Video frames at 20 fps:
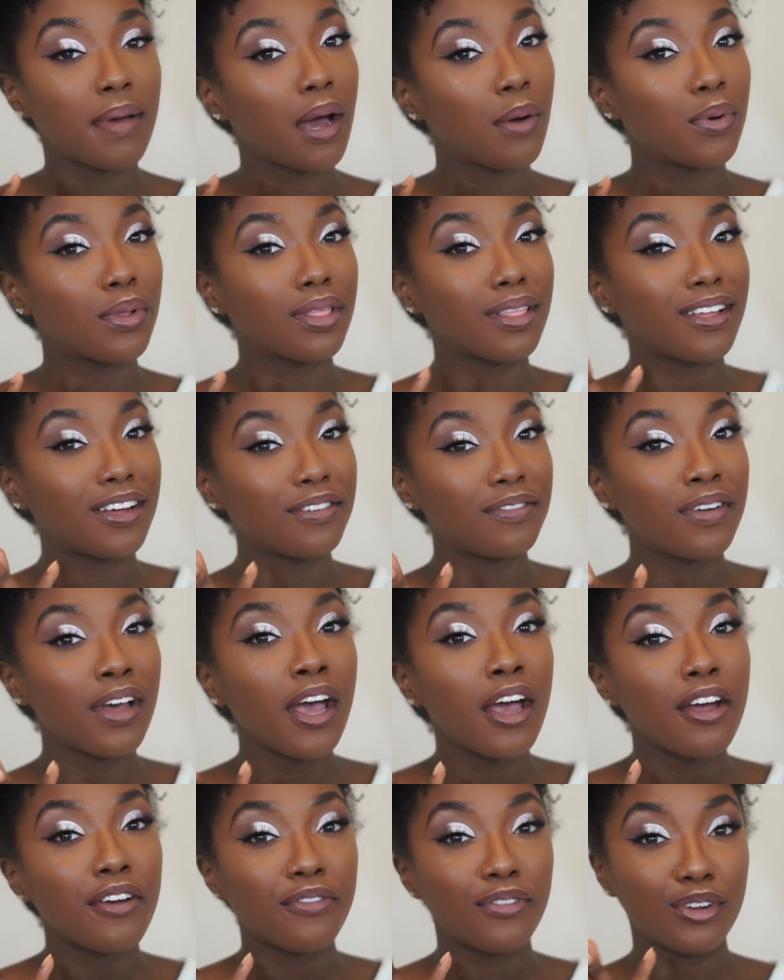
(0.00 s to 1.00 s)
I would love
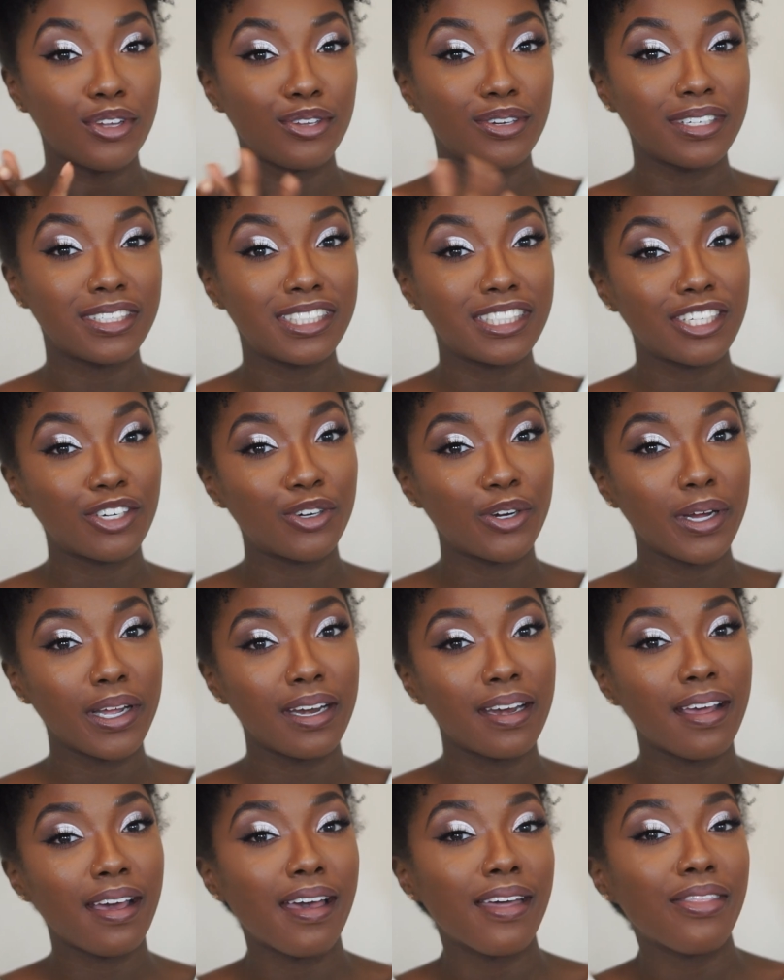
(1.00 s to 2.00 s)
for you to
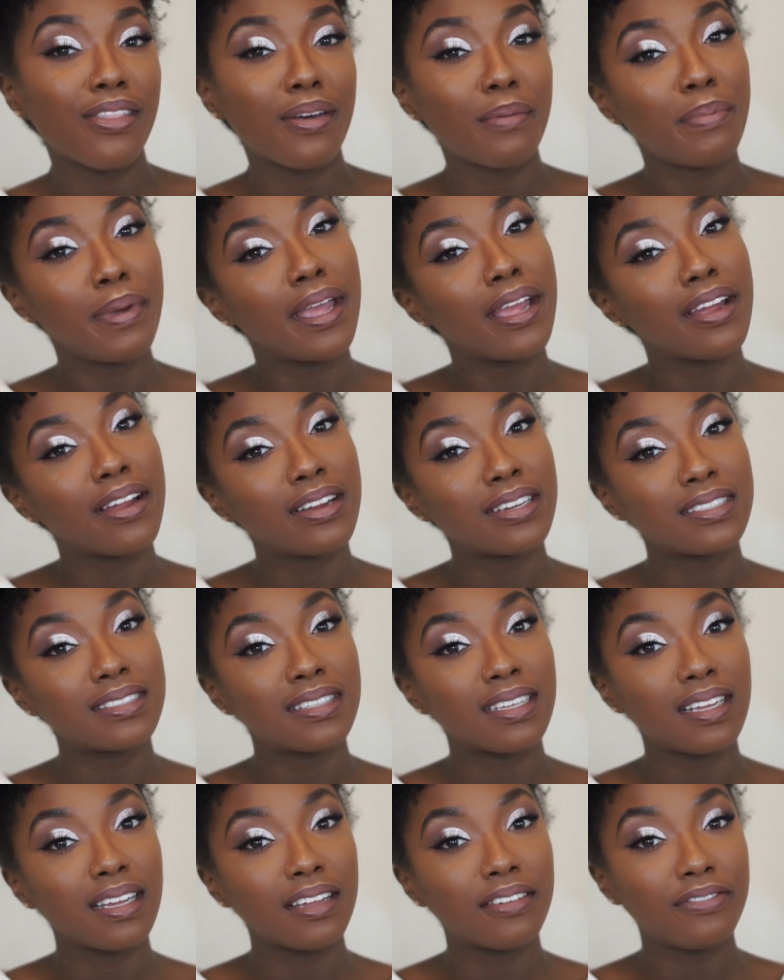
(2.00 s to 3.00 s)
join the Paris
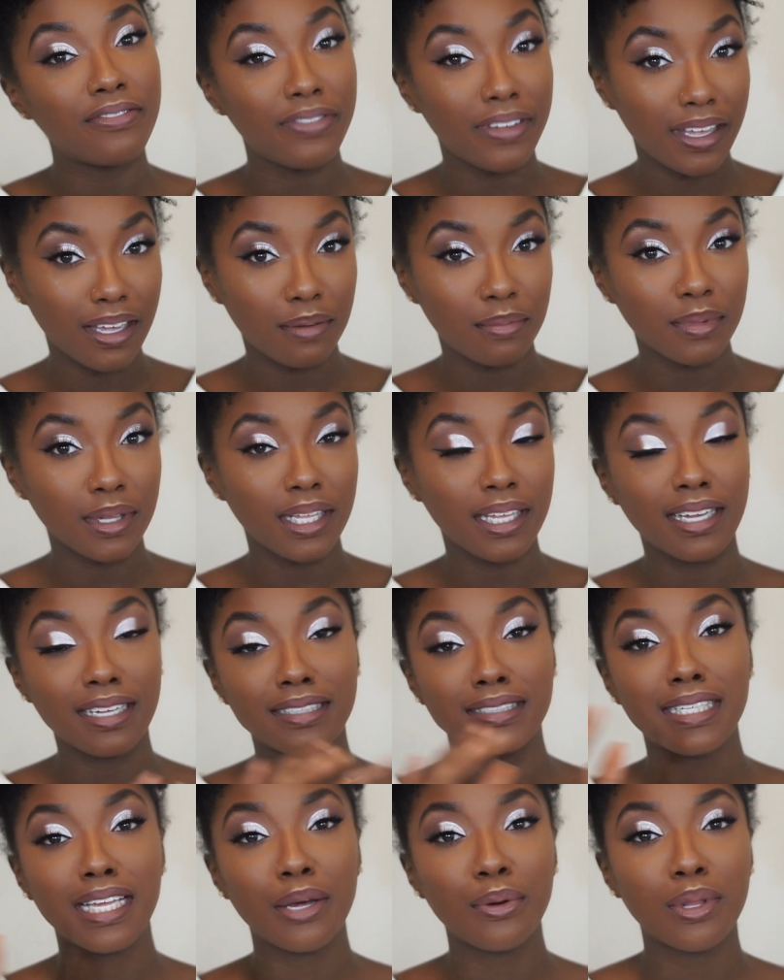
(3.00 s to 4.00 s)
family, A
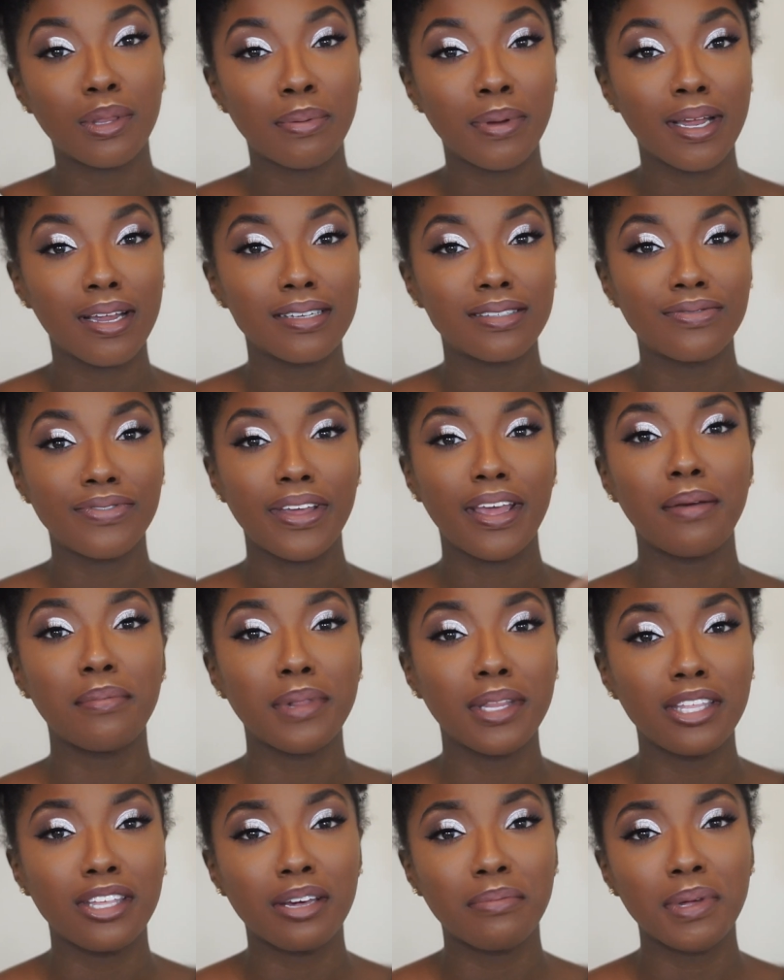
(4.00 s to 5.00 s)
Day with Paris
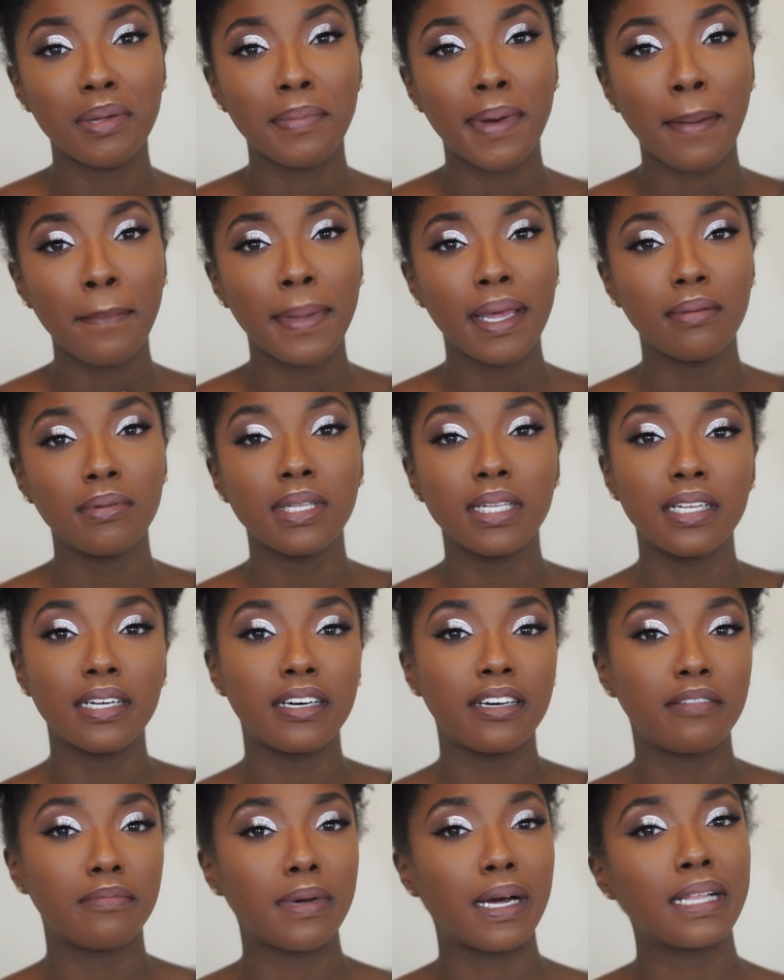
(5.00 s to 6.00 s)
family. You could be my baby
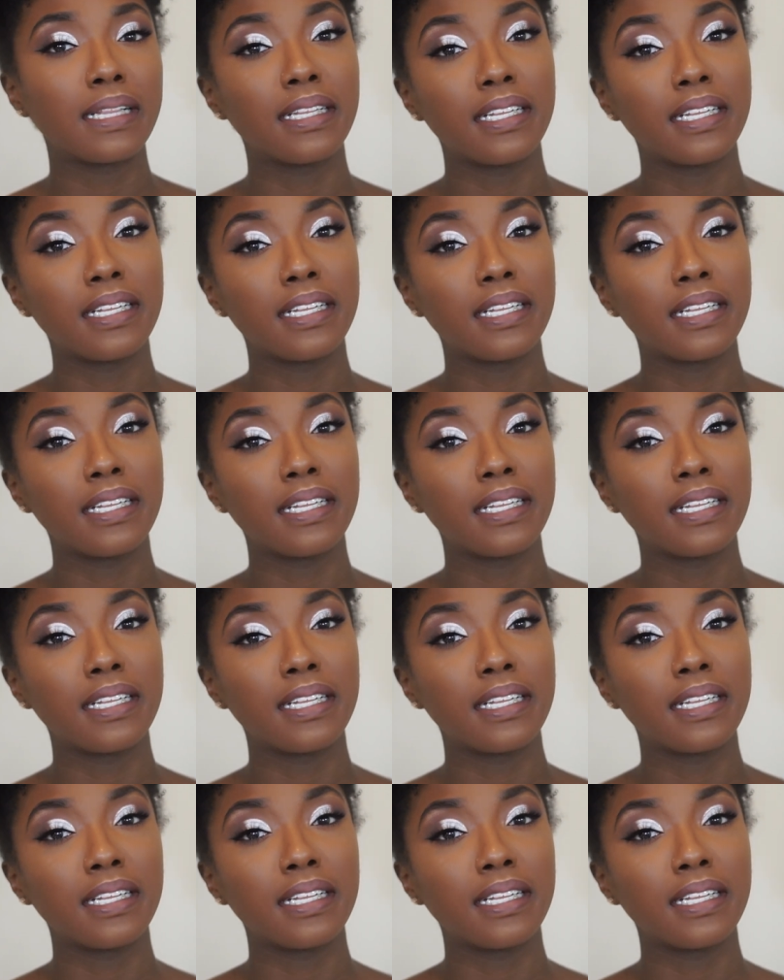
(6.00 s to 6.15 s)
love,